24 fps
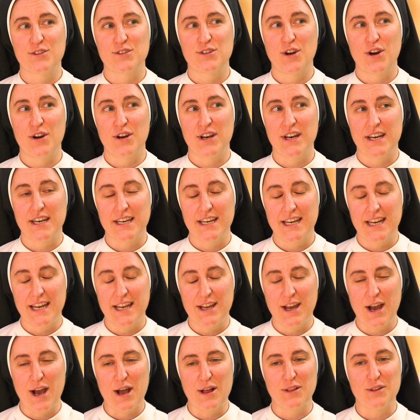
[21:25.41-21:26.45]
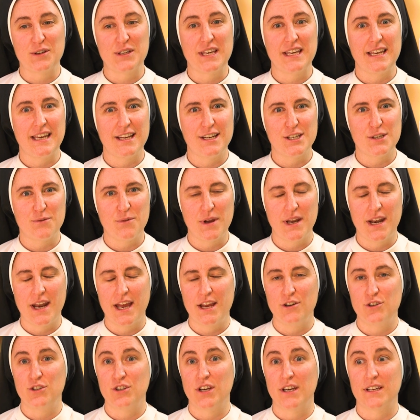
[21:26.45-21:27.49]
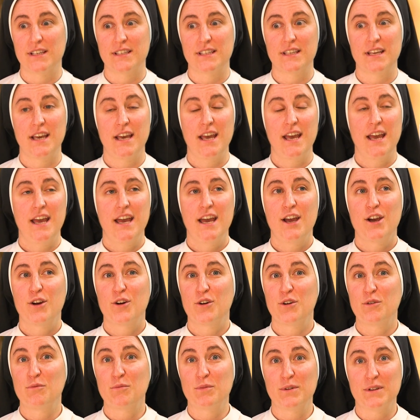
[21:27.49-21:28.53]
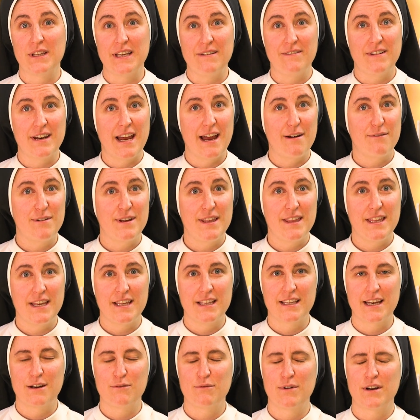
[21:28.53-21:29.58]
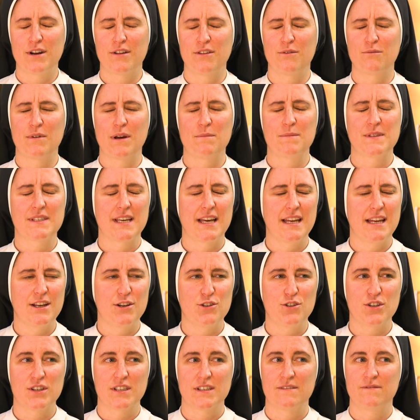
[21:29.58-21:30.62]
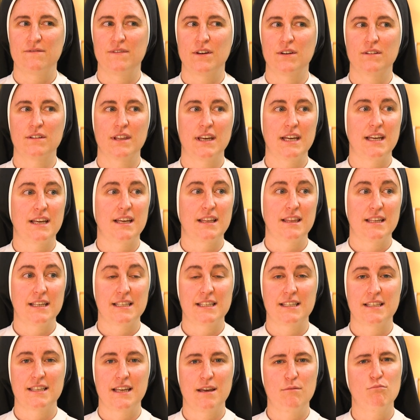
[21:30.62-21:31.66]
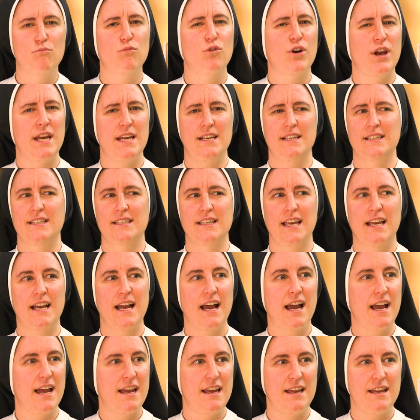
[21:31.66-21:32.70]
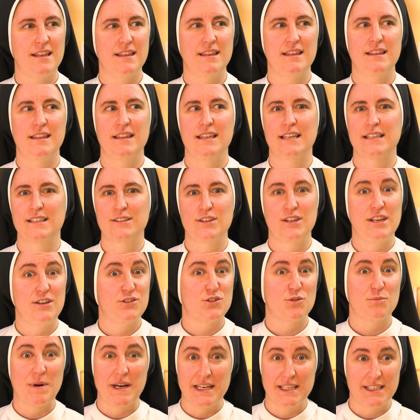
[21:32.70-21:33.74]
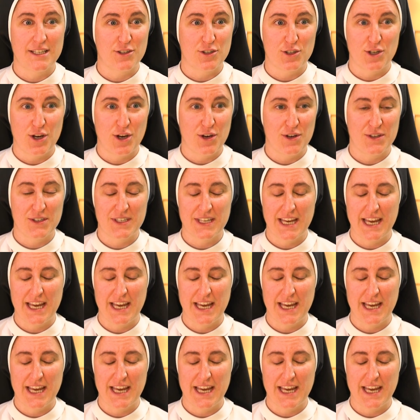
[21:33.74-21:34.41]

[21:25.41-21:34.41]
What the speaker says: started looking into it, and I just couldn't believe it. Everything that I read on the website, it just felt like this embrace, like these are my sisters.